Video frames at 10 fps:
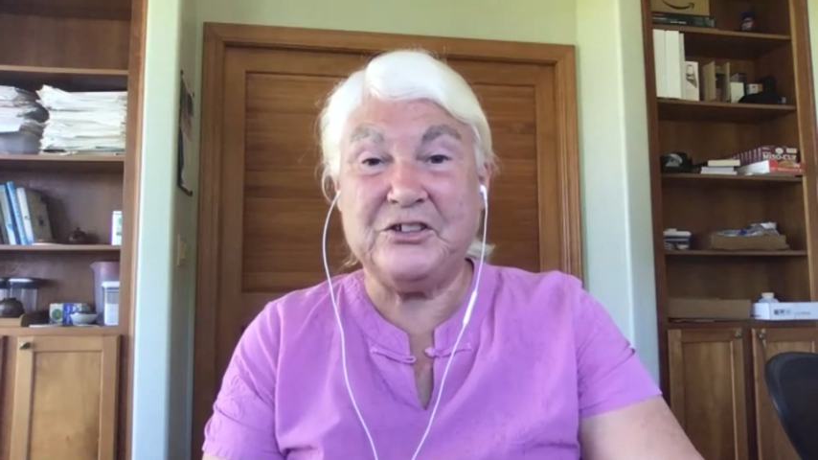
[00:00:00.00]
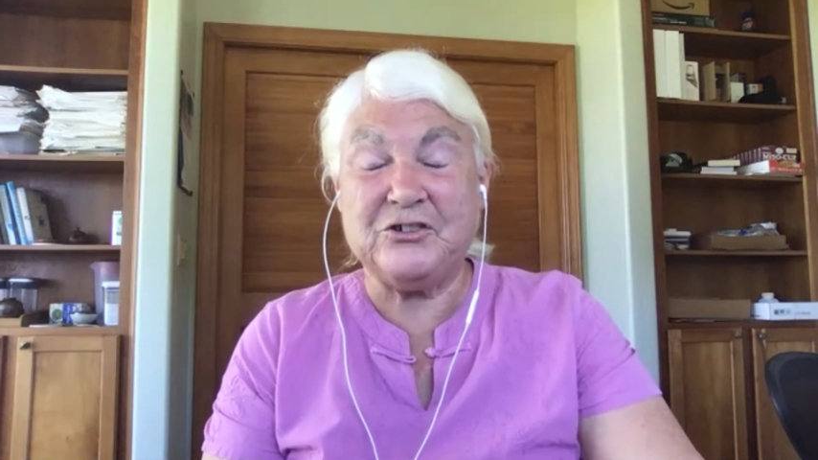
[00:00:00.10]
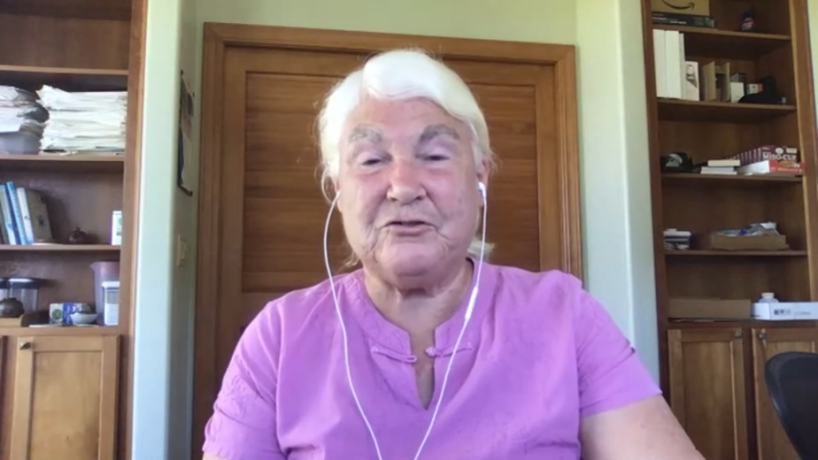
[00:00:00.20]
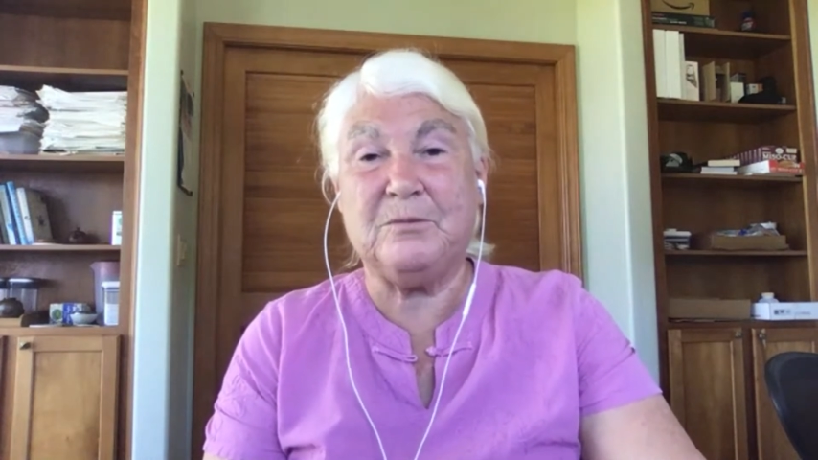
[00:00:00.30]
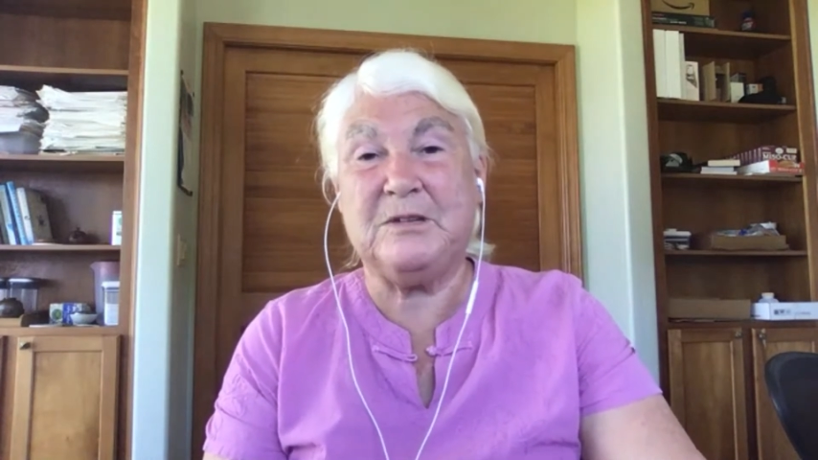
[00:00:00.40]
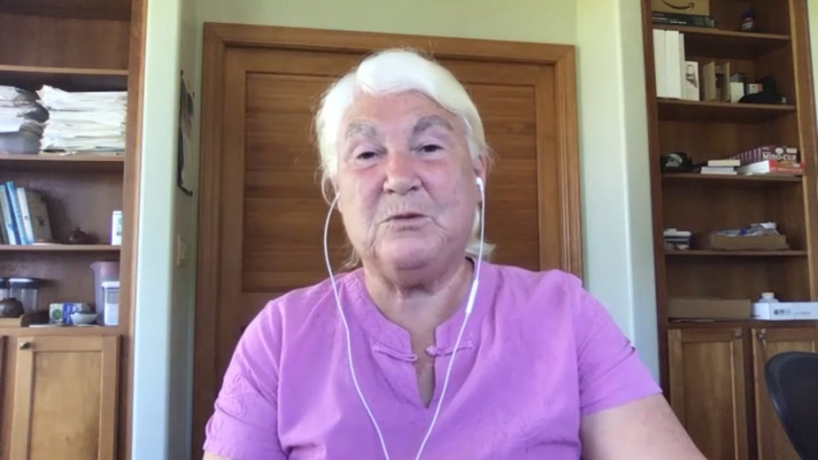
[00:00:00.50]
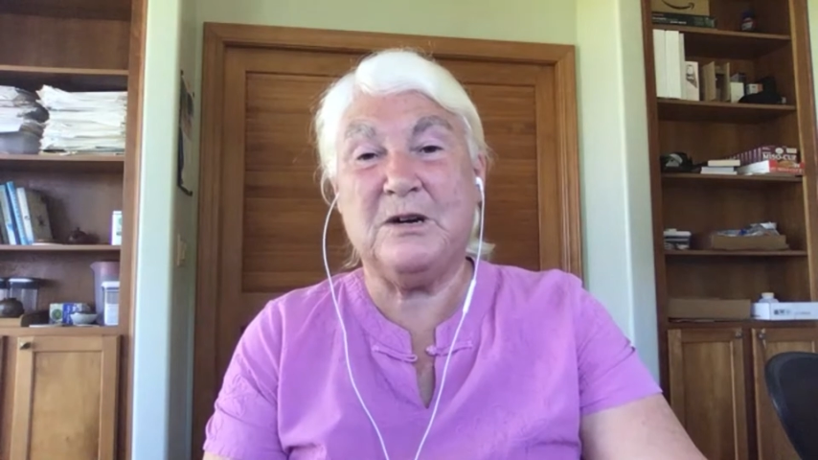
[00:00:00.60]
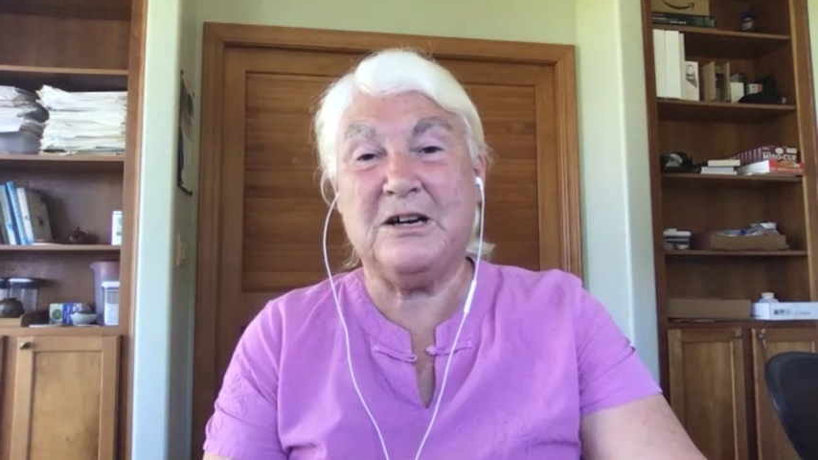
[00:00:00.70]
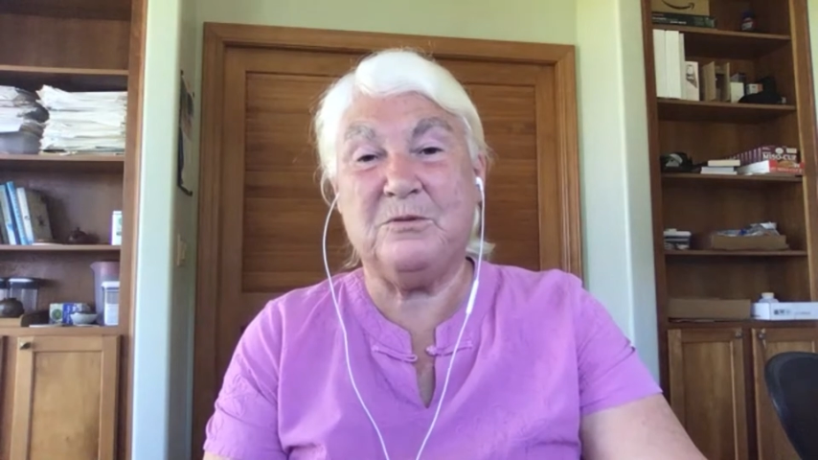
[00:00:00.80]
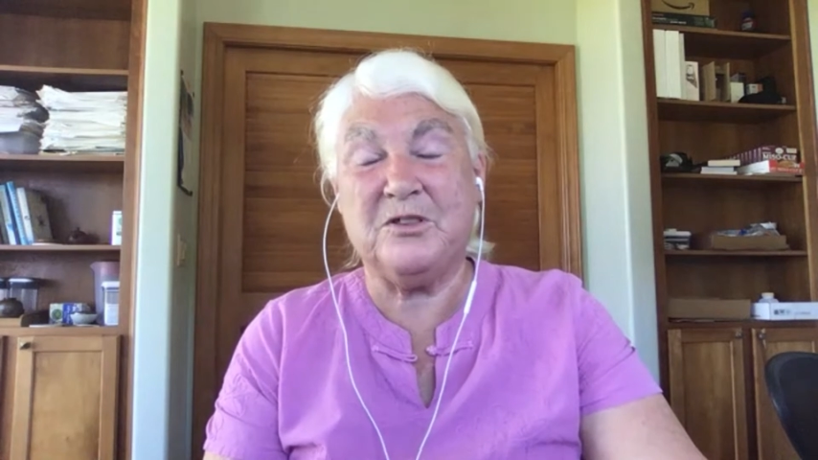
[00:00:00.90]
extremely
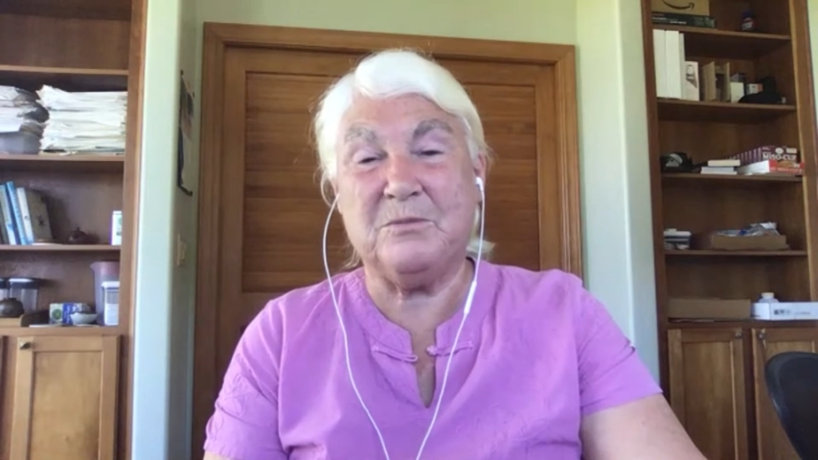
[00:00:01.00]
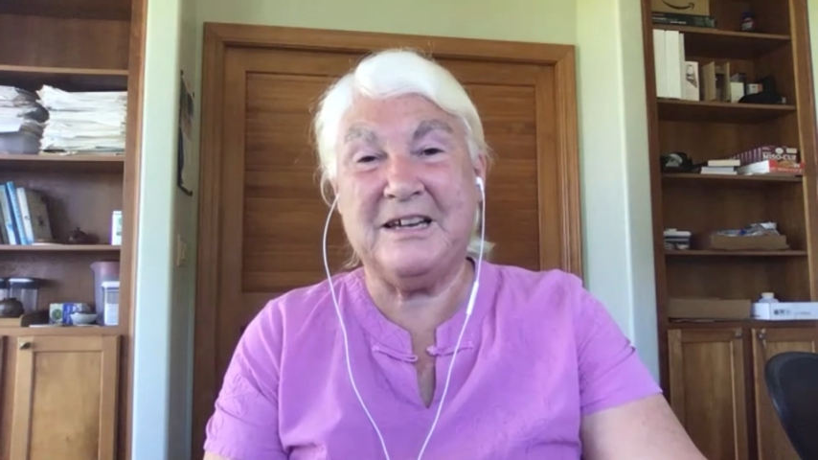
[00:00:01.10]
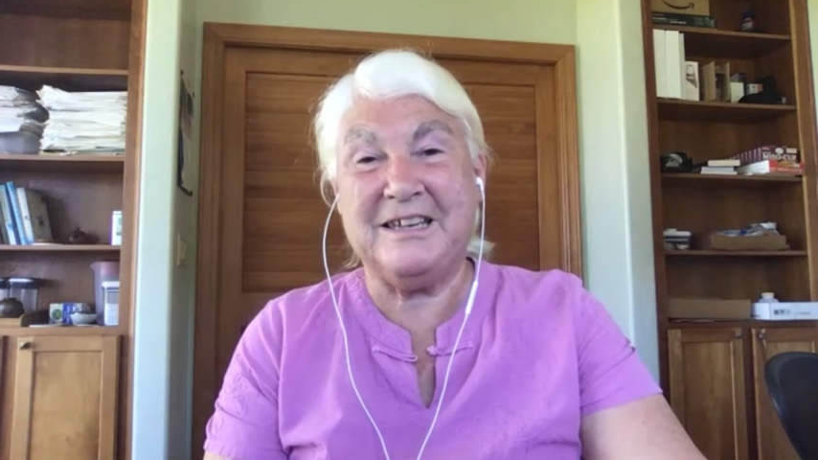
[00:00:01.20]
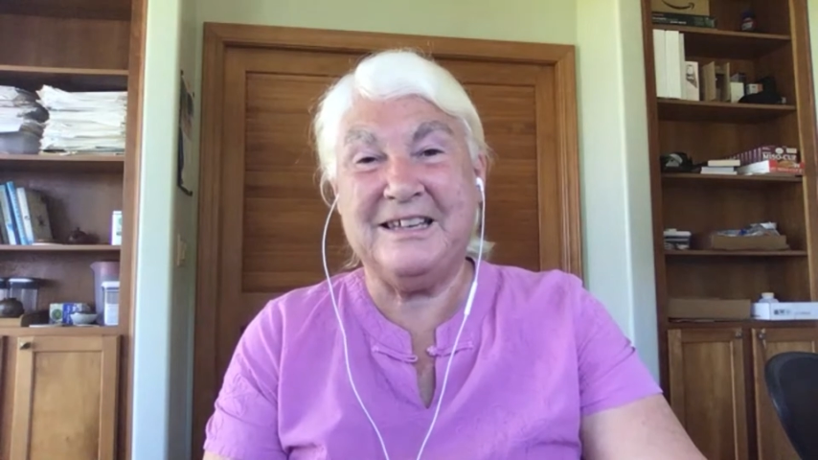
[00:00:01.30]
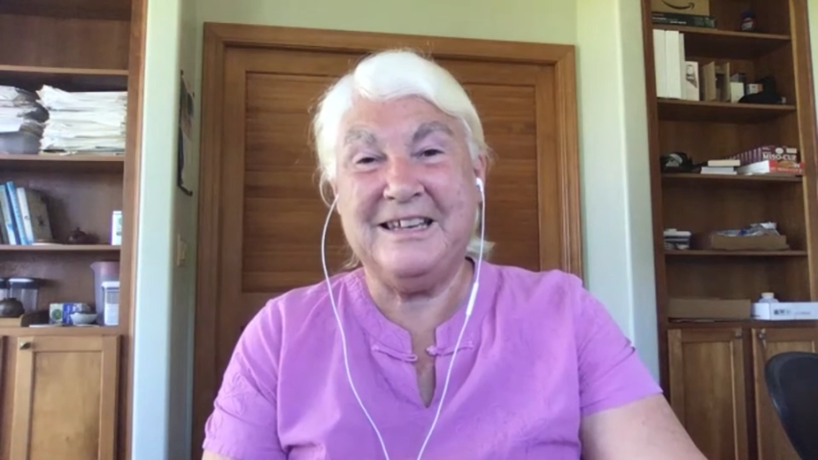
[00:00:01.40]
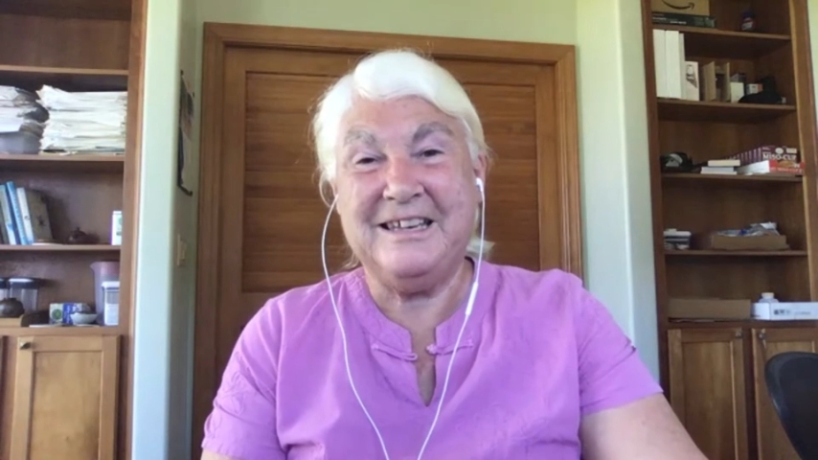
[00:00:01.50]
well with my